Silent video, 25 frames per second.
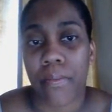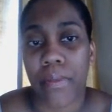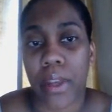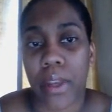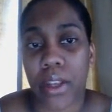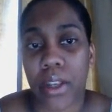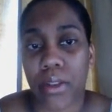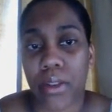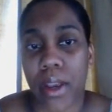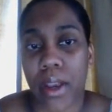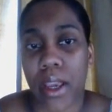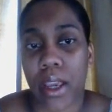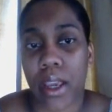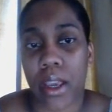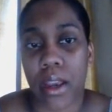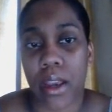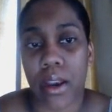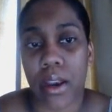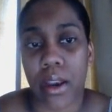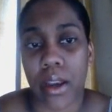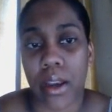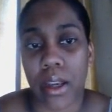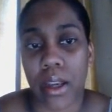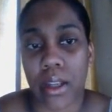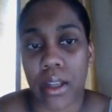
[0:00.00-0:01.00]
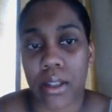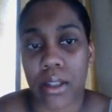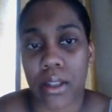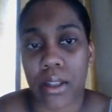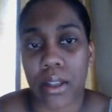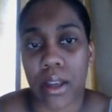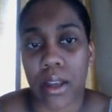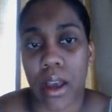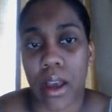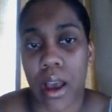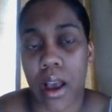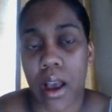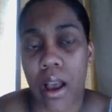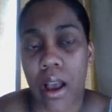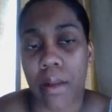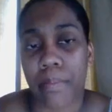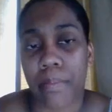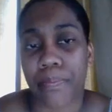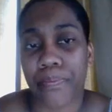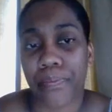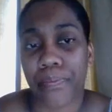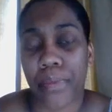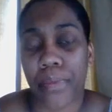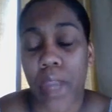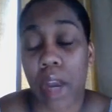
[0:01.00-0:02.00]
this right here is
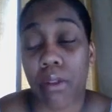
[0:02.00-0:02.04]
um,